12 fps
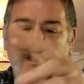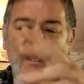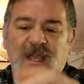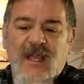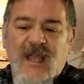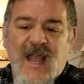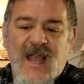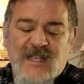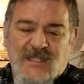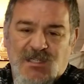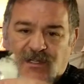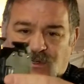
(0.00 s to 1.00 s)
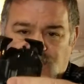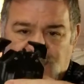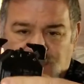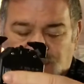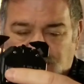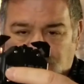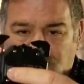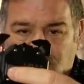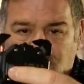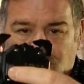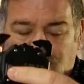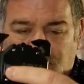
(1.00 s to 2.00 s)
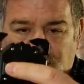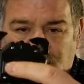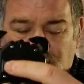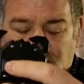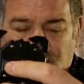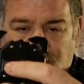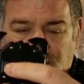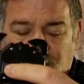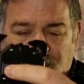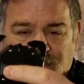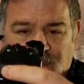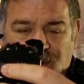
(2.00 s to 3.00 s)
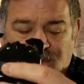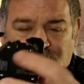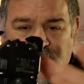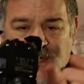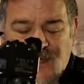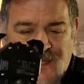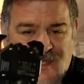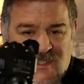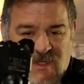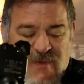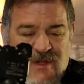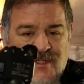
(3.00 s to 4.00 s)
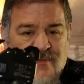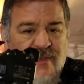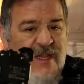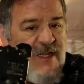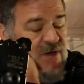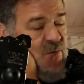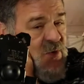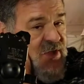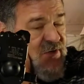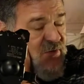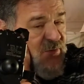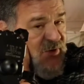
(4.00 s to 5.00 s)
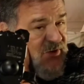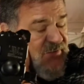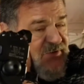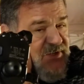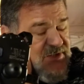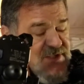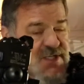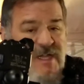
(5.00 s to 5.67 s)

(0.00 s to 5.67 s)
It has a little silicone rubber cover over it that's supposed to make it weather impervious.